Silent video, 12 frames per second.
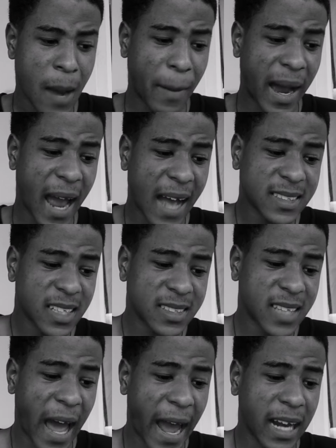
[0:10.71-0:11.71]
My hands
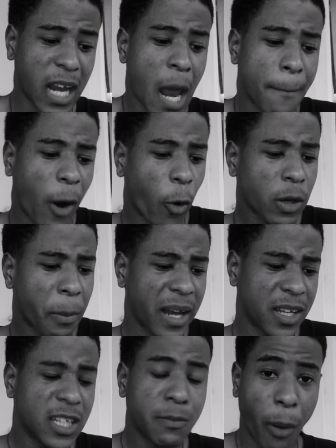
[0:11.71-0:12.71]
are tied, bound
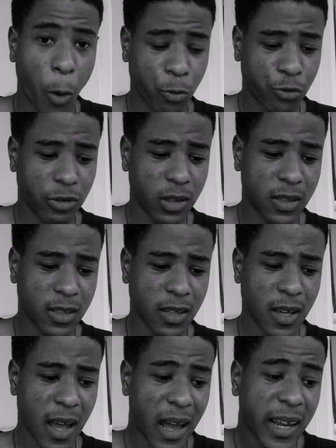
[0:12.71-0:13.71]
by these
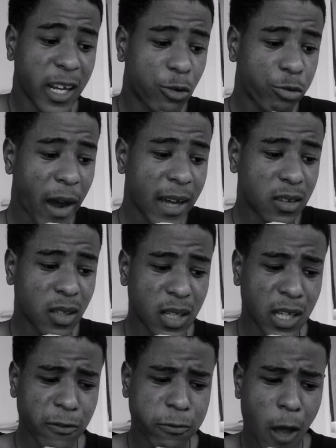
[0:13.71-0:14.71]
boundaries. And I tried to
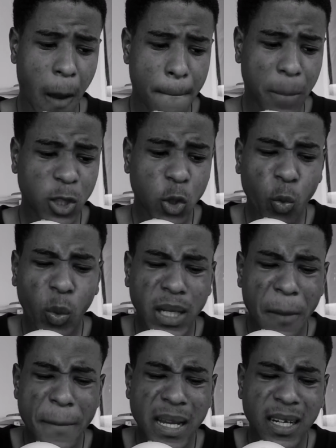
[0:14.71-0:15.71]
leave, but you
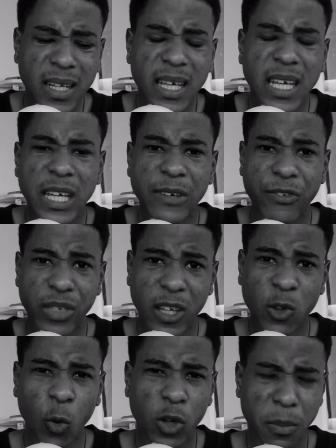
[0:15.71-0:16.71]
wouldn't believe
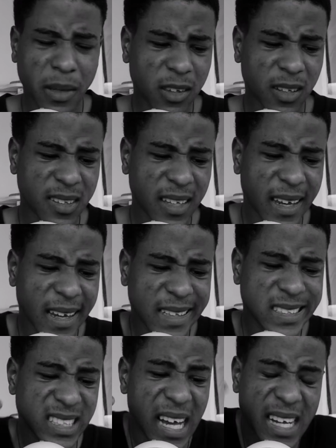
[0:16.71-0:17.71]
they told me to stay
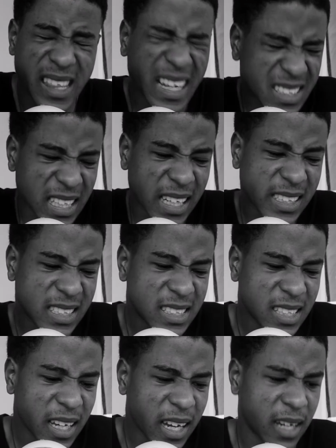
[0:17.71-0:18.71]
inside. That's
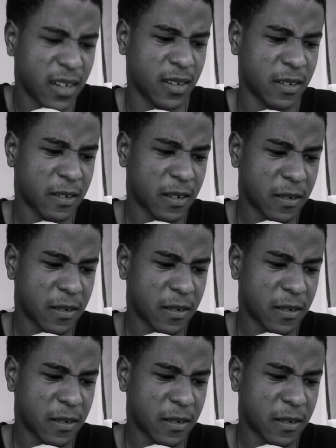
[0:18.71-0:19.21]
insane.